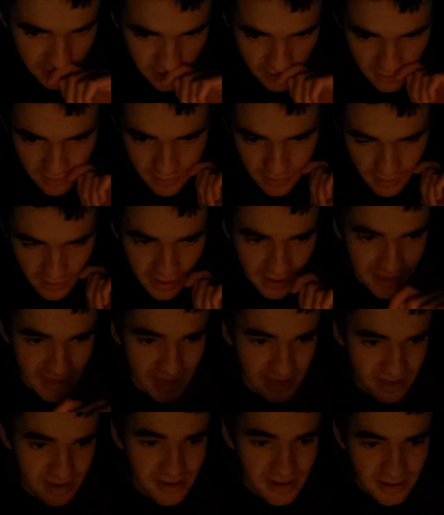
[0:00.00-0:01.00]
a lot,
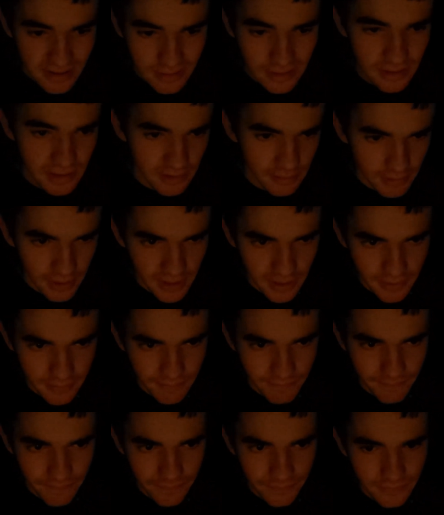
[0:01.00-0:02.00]
i.e., you know, I
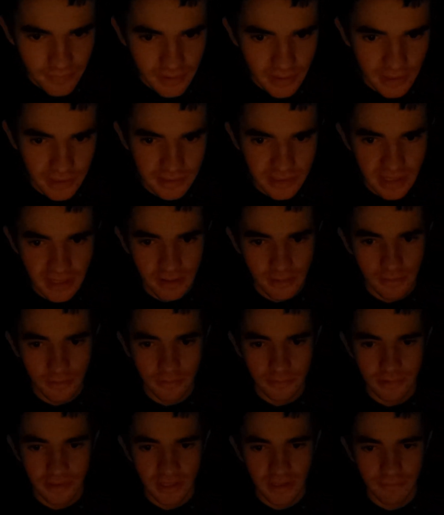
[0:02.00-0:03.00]
take a long
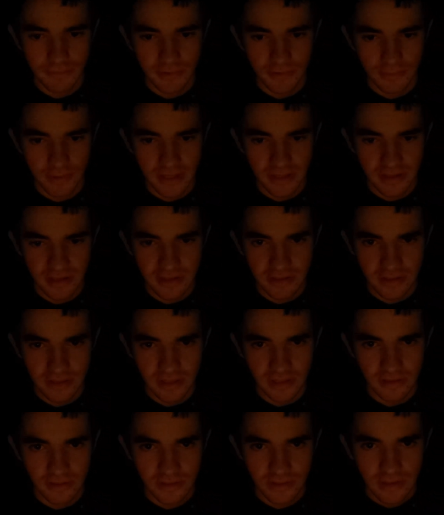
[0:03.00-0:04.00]
time to read these
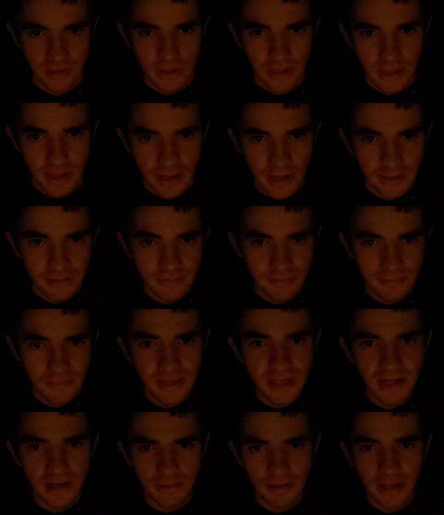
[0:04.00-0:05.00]
things, and, you
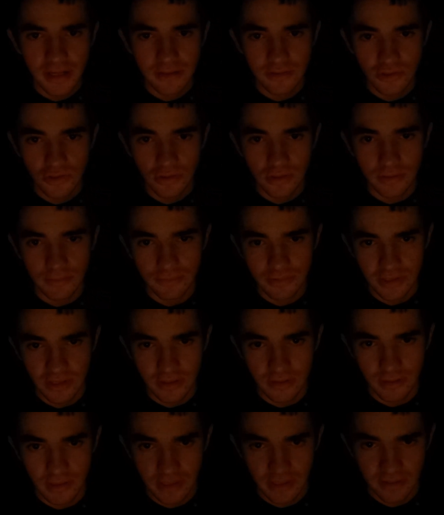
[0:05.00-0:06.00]
know, I enjoy them, so
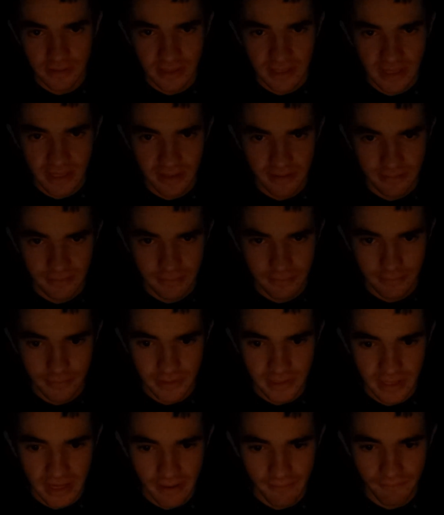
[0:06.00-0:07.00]
I don't care.
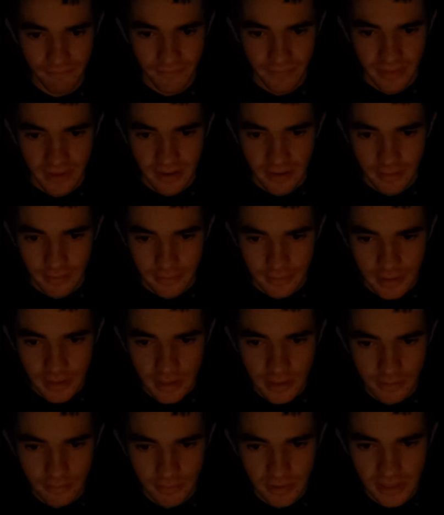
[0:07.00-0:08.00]
But
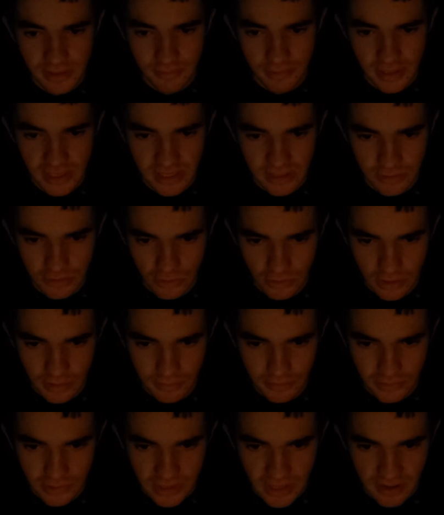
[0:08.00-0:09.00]
yeah, really
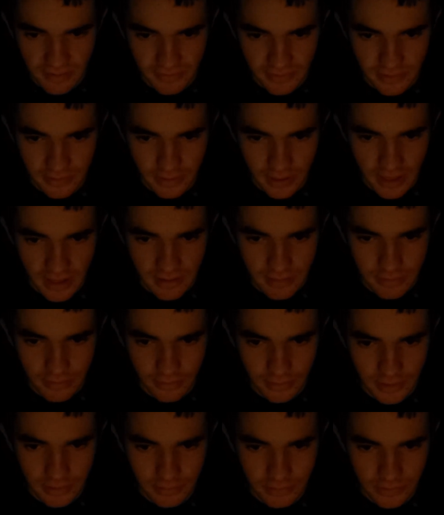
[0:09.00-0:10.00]
enjoyable stuff, and I
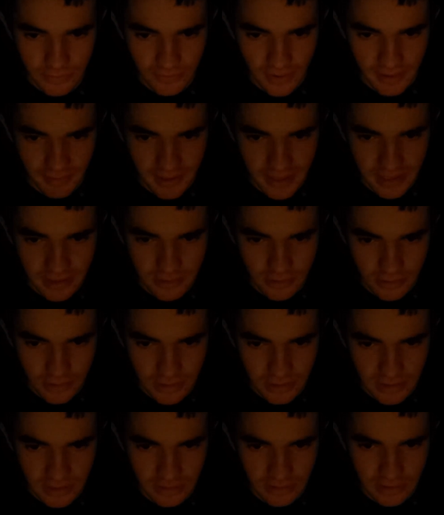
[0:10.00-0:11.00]
thought it was very
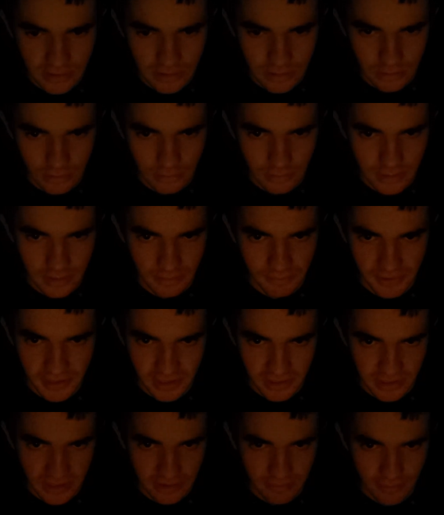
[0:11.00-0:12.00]
interesting, this story.
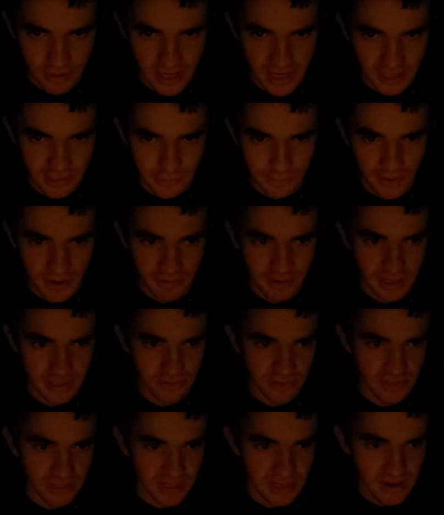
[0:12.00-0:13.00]
Obviously,
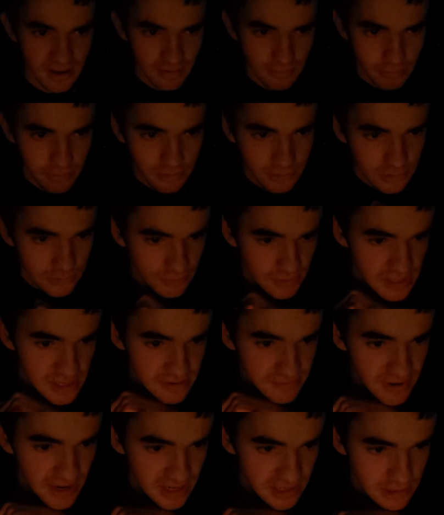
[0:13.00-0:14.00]
re-experiencing it, I thought it was really
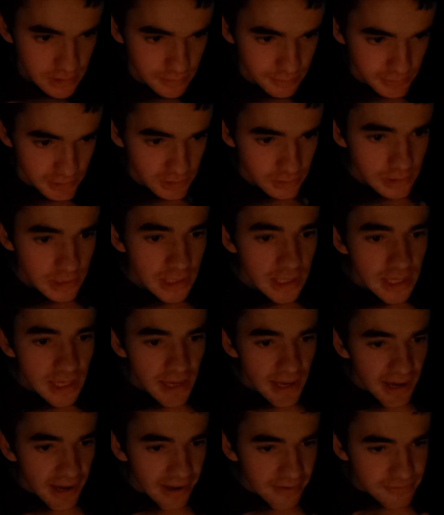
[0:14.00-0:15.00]
valuable,
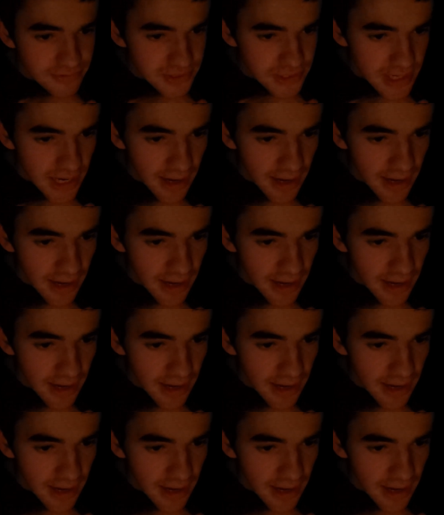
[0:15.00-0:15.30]
and